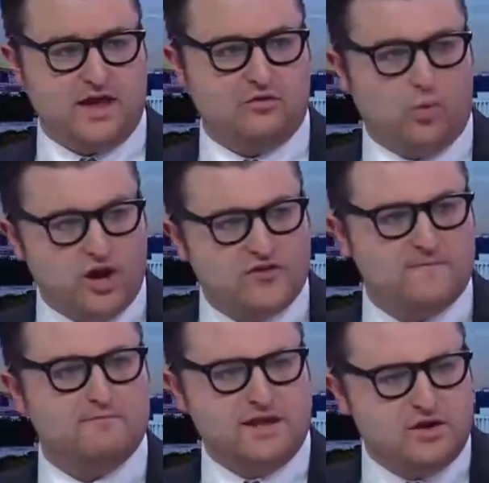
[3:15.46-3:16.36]
and what does
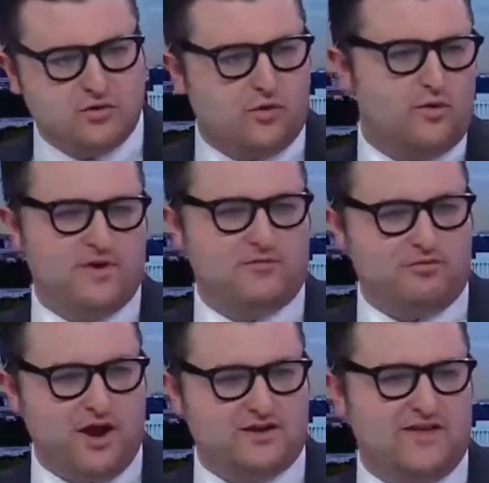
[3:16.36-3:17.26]
it mean when a woman is
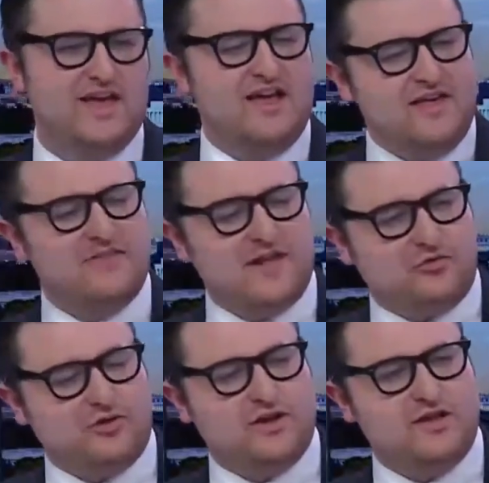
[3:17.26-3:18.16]
pregnant?
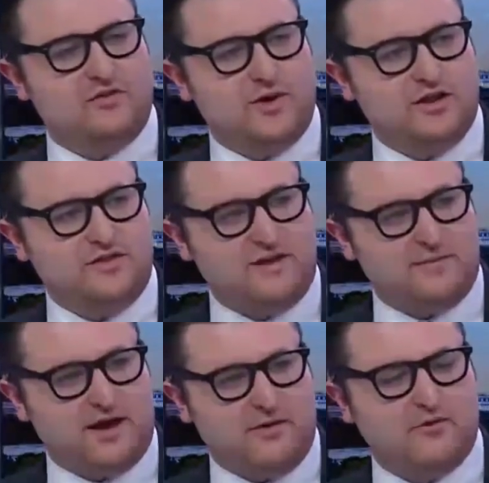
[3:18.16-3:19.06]
That's really an easy way to think
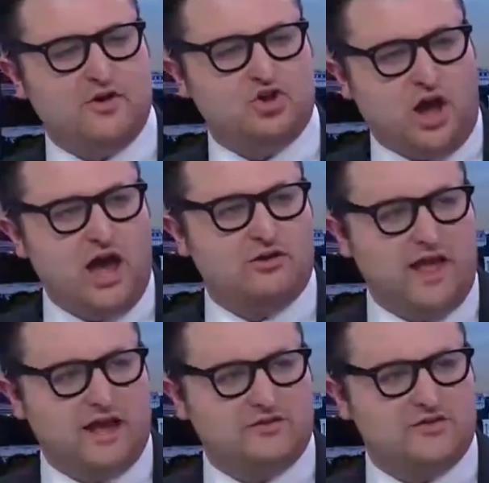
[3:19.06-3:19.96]
about it, right? When a child
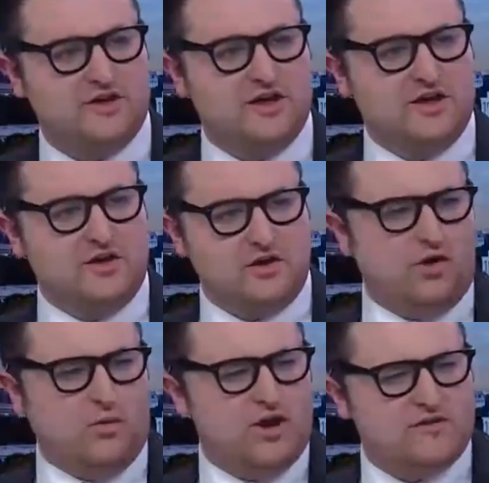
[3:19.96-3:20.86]
asks,
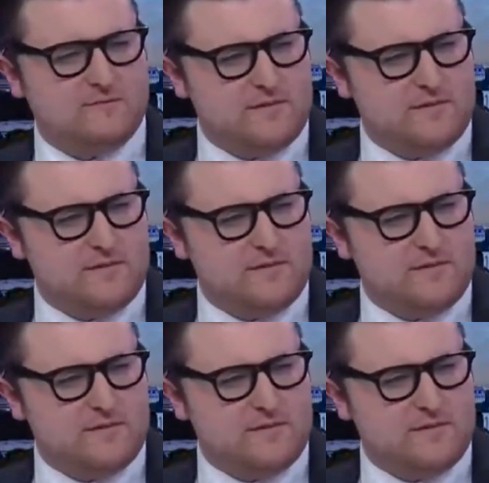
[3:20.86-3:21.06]
what does it